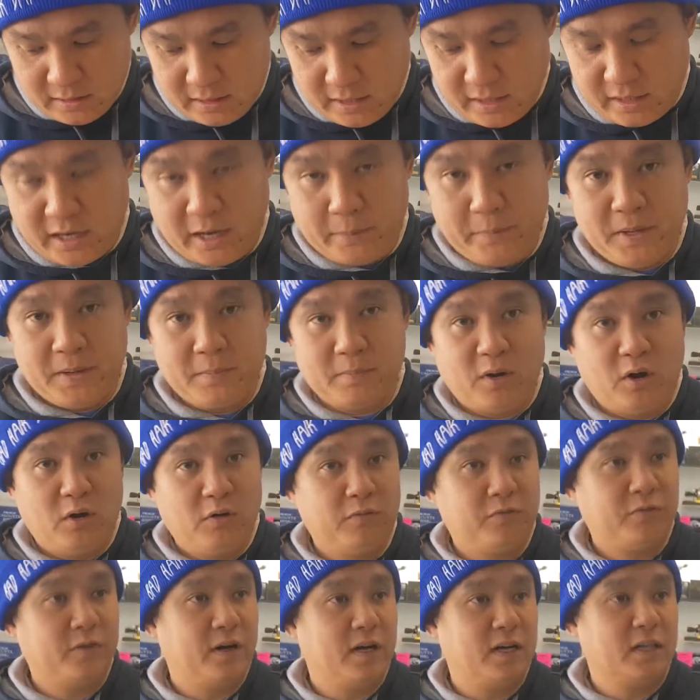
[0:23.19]
they come in
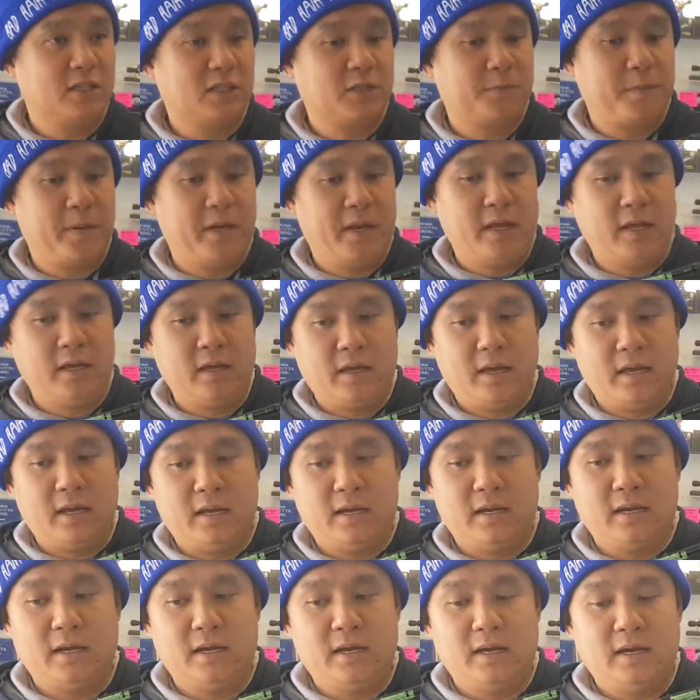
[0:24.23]
both spinning
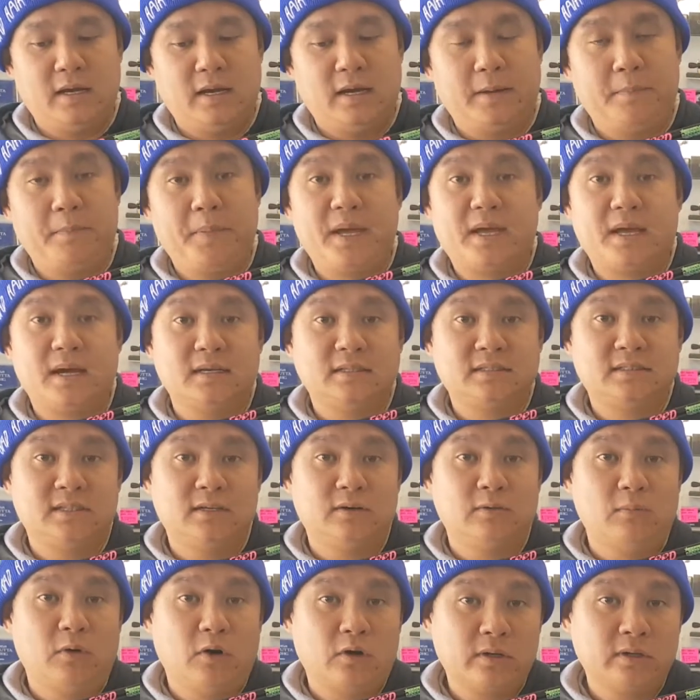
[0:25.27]
and
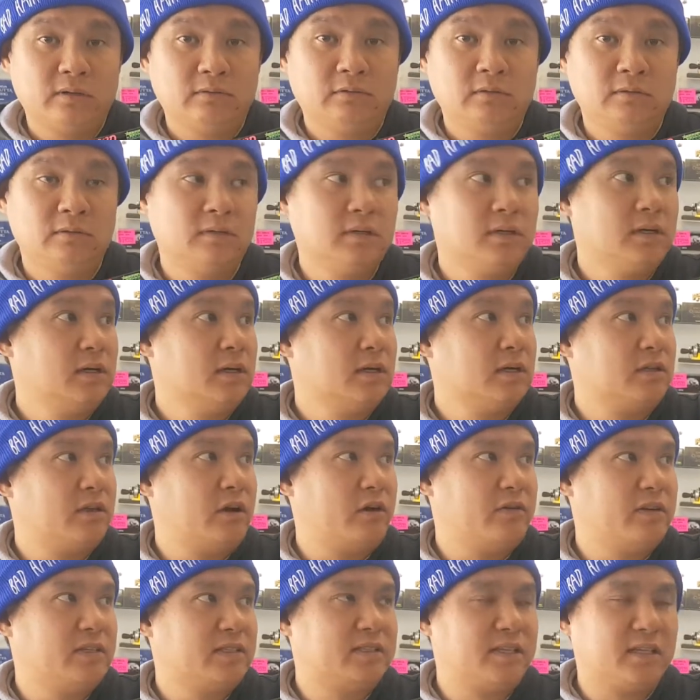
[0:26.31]
baitcaster model.
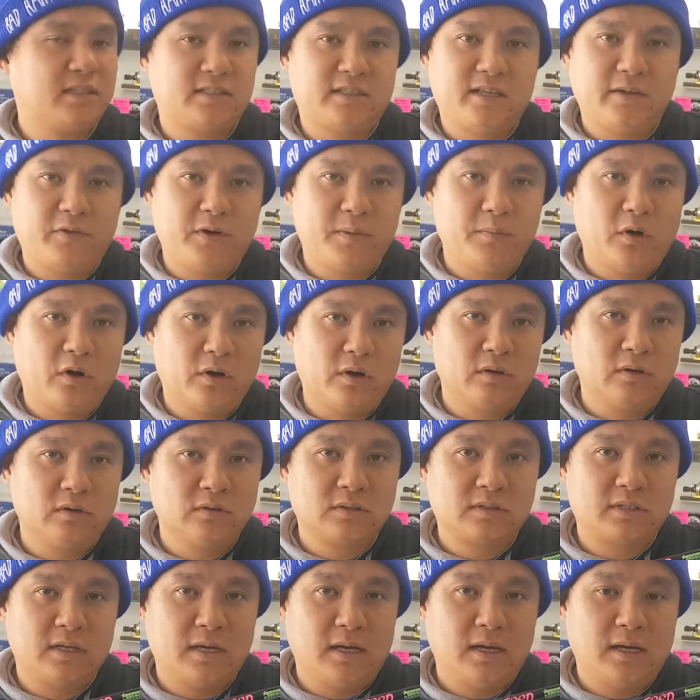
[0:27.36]
There is 6 different
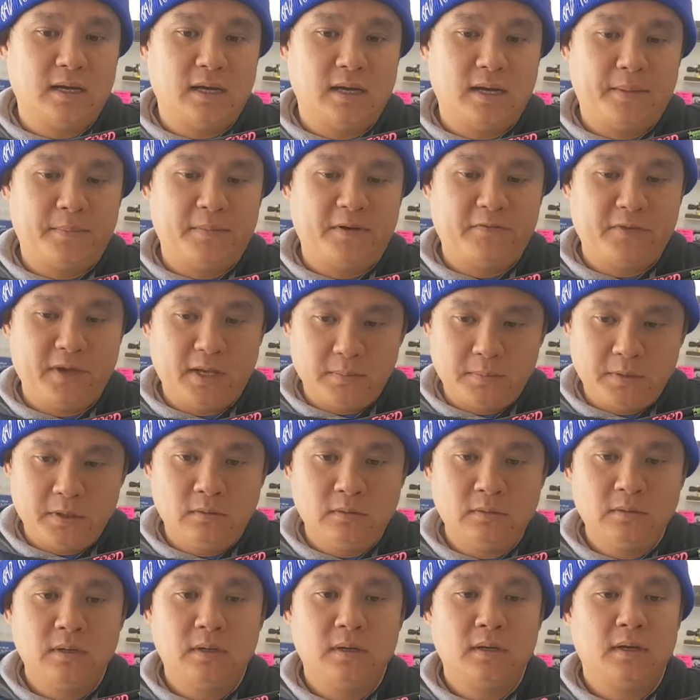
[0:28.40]
models
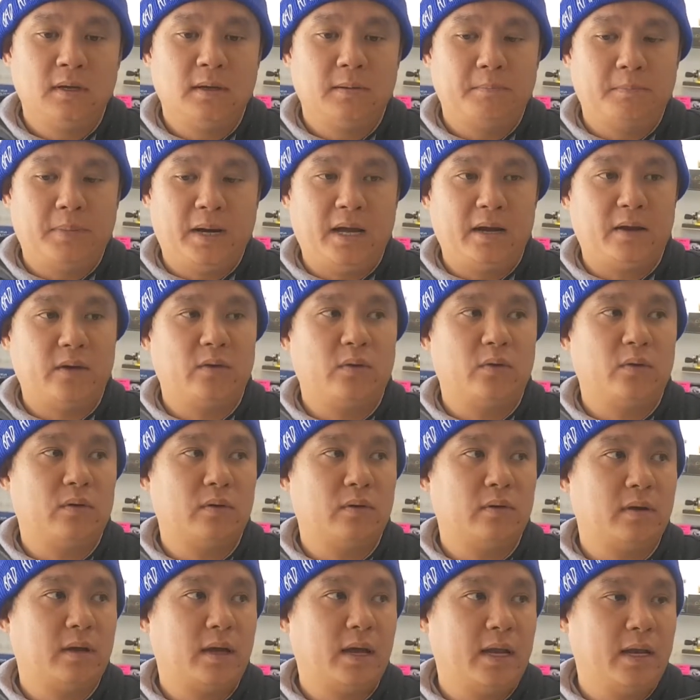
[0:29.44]
available, but
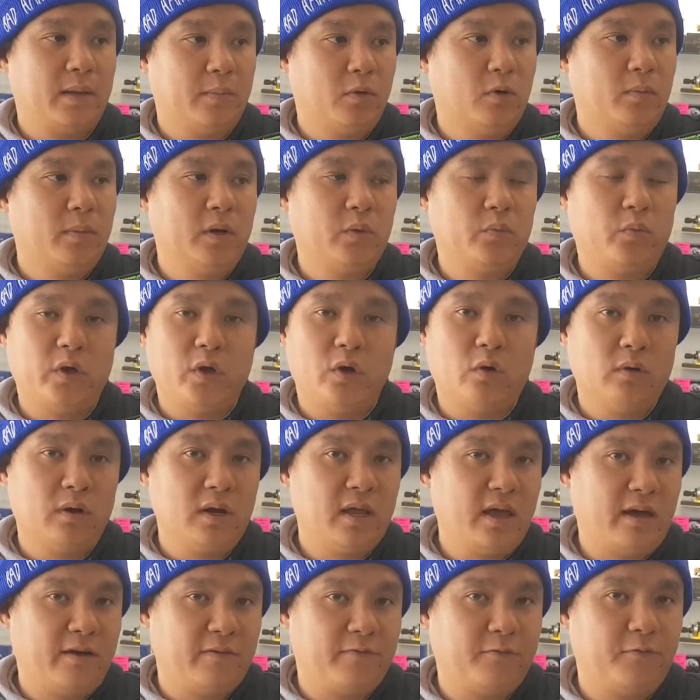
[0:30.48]
at the moment we
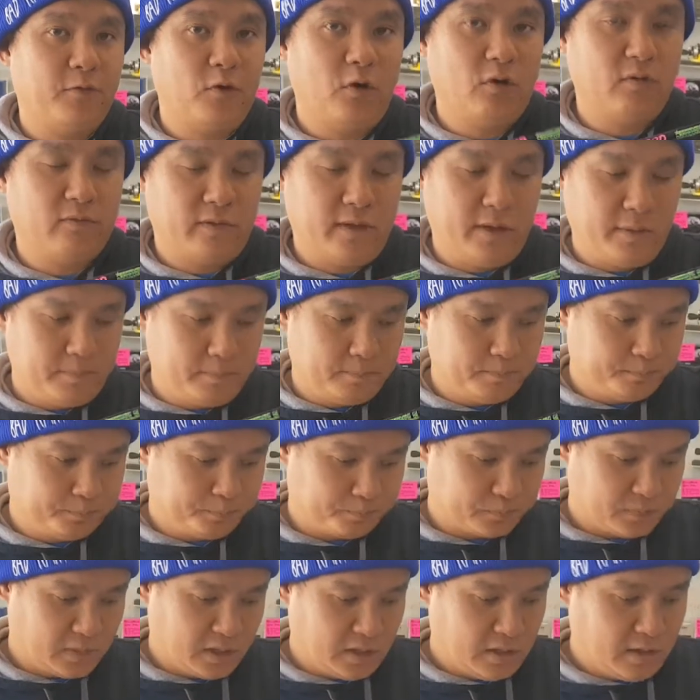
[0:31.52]
only have 4 of them.
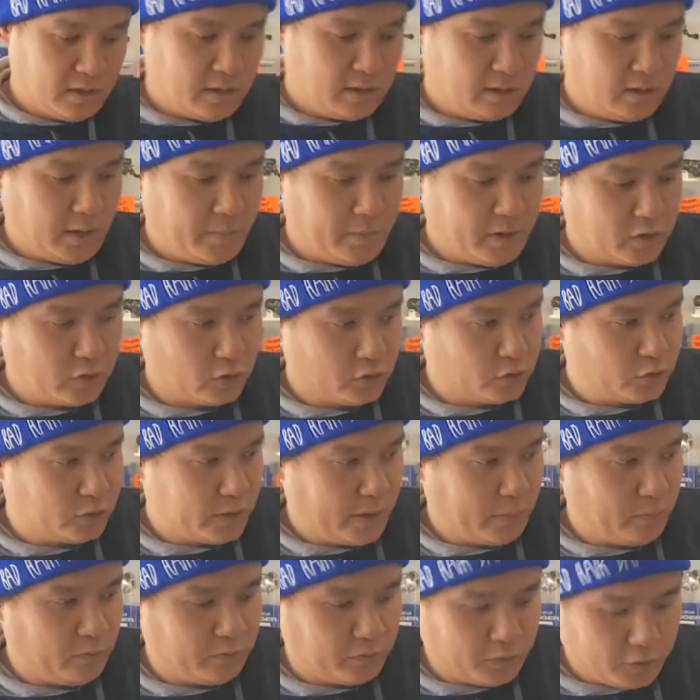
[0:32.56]
Let me go through them